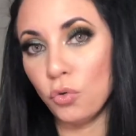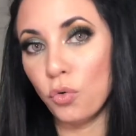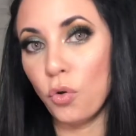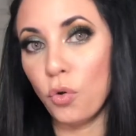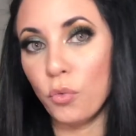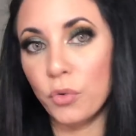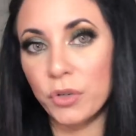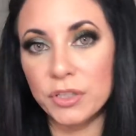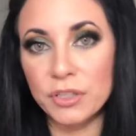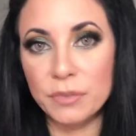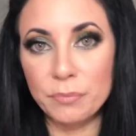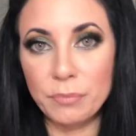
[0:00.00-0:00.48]

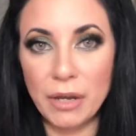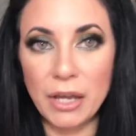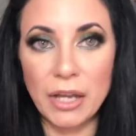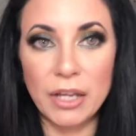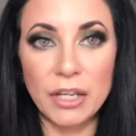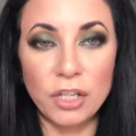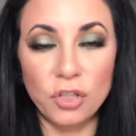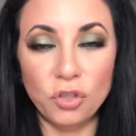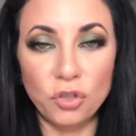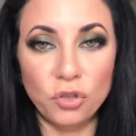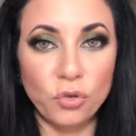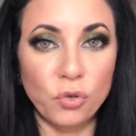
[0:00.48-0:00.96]
always buy
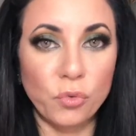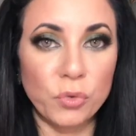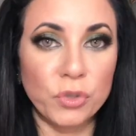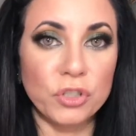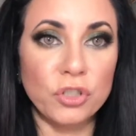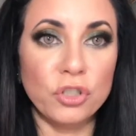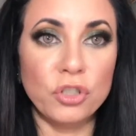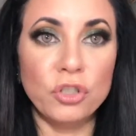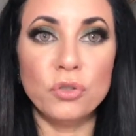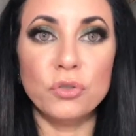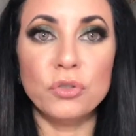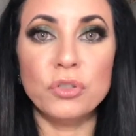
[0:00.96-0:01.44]
and you
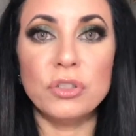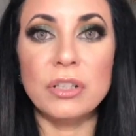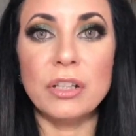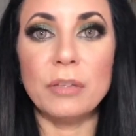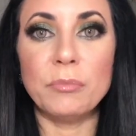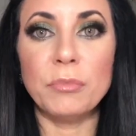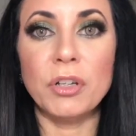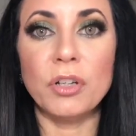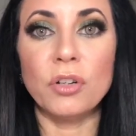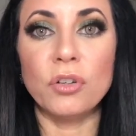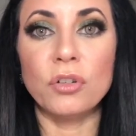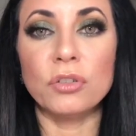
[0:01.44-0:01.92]
always use,
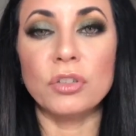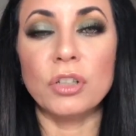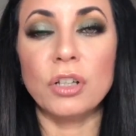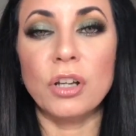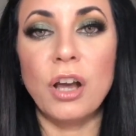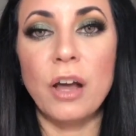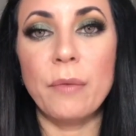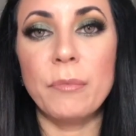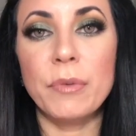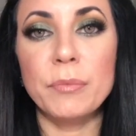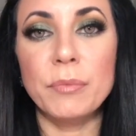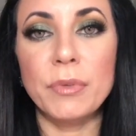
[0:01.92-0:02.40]
let me know in the
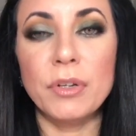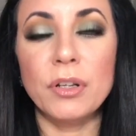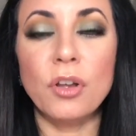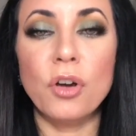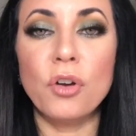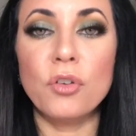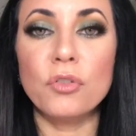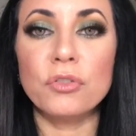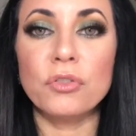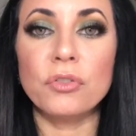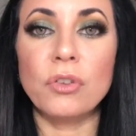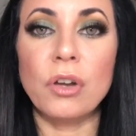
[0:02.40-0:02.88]
comment
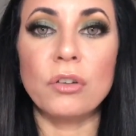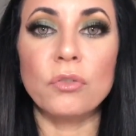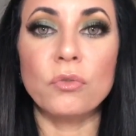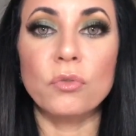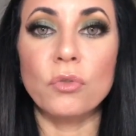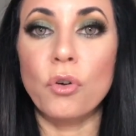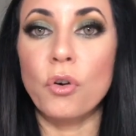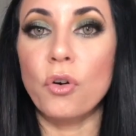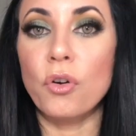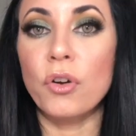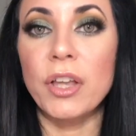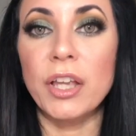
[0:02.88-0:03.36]
below so I
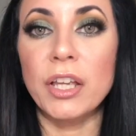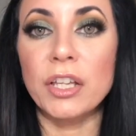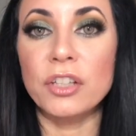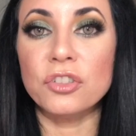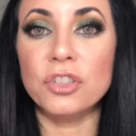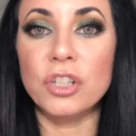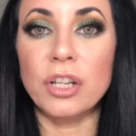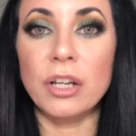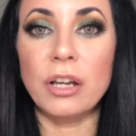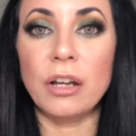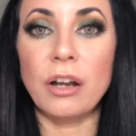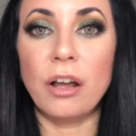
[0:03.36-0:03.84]
could go ahead and
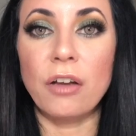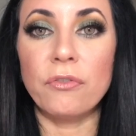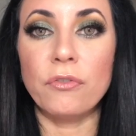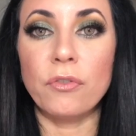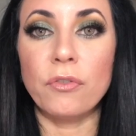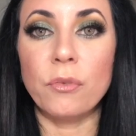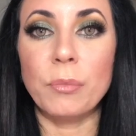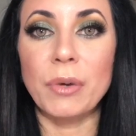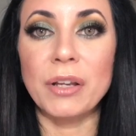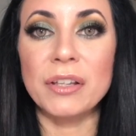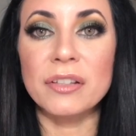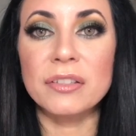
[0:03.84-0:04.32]
check it out
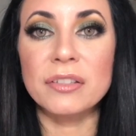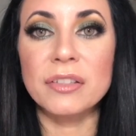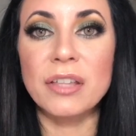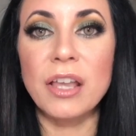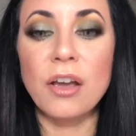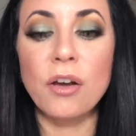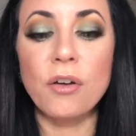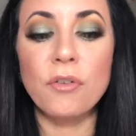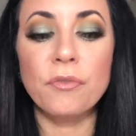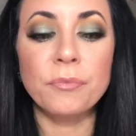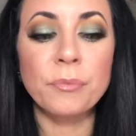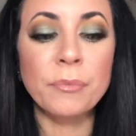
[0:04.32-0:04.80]
for
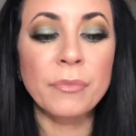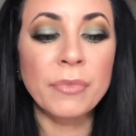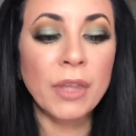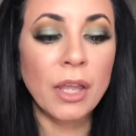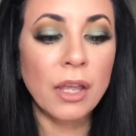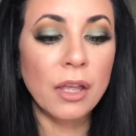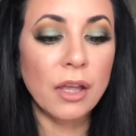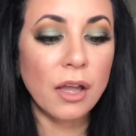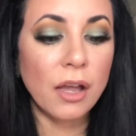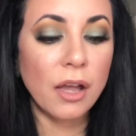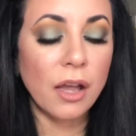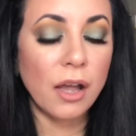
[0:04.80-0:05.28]
myself.
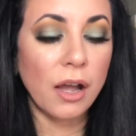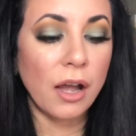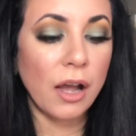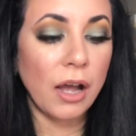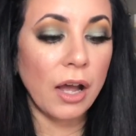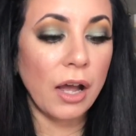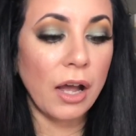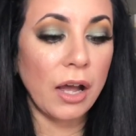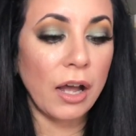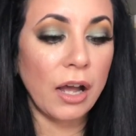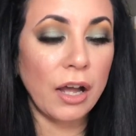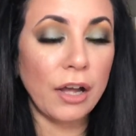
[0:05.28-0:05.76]

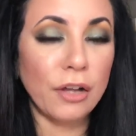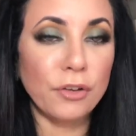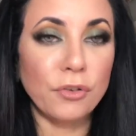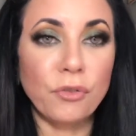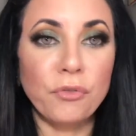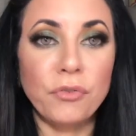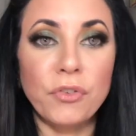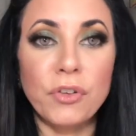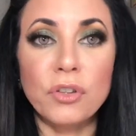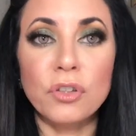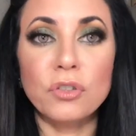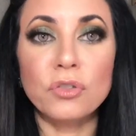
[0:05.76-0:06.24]
No
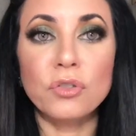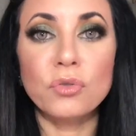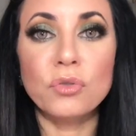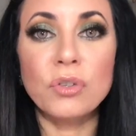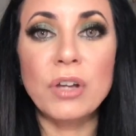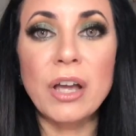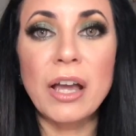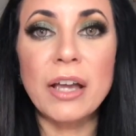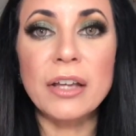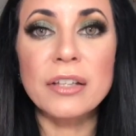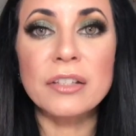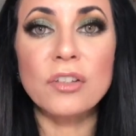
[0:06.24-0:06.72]
further ado,
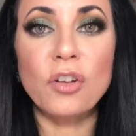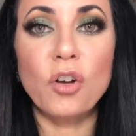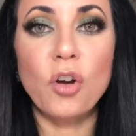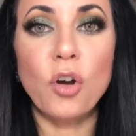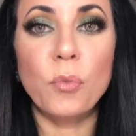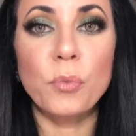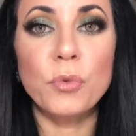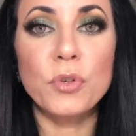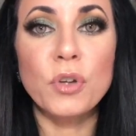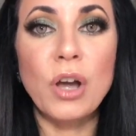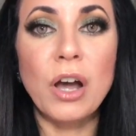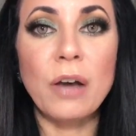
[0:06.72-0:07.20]
guys. I
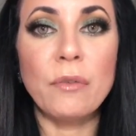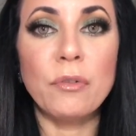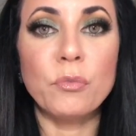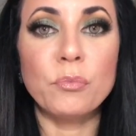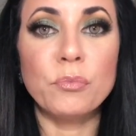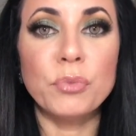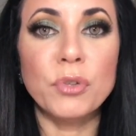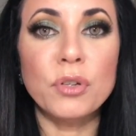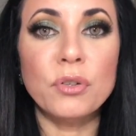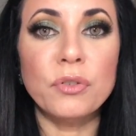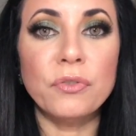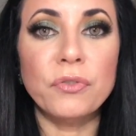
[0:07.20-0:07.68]
hope you have a
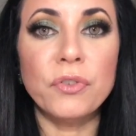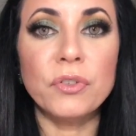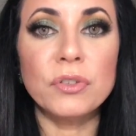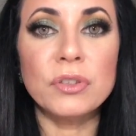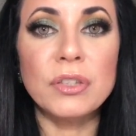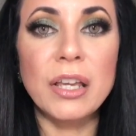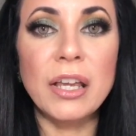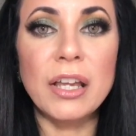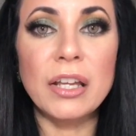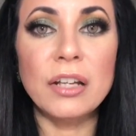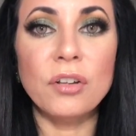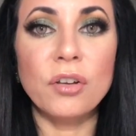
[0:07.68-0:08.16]
beautiful
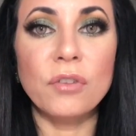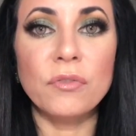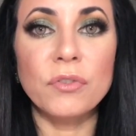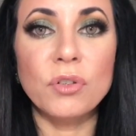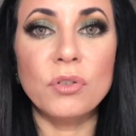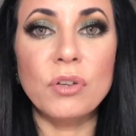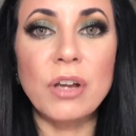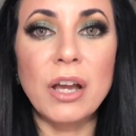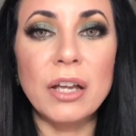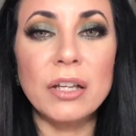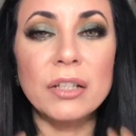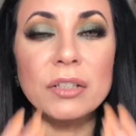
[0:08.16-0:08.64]
day. Love
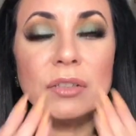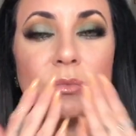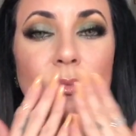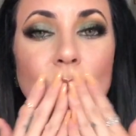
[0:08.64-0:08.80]
you guys.